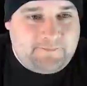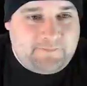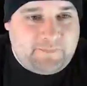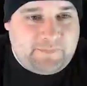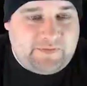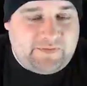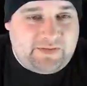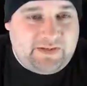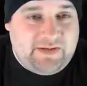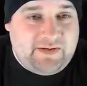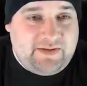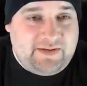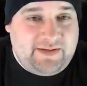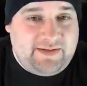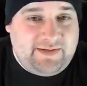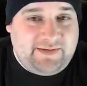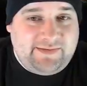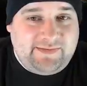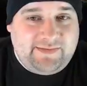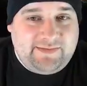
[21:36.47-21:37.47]
here it
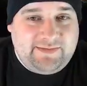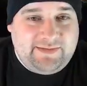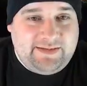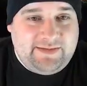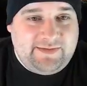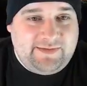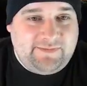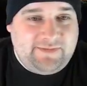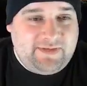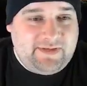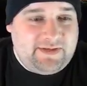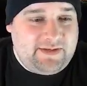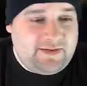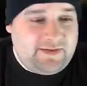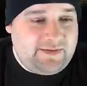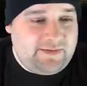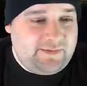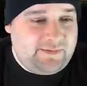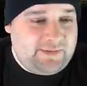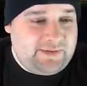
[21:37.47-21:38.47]
is in this video.
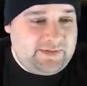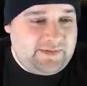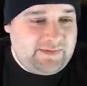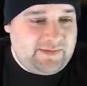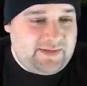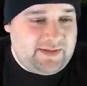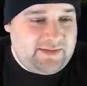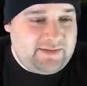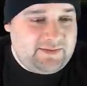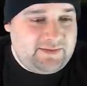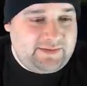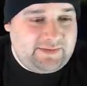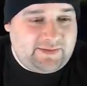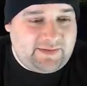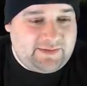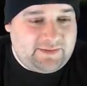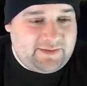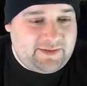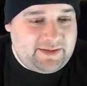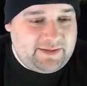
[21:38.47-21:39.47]
This is what this tank looks
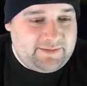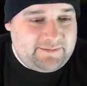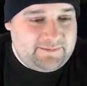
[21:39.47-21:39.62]
like, right?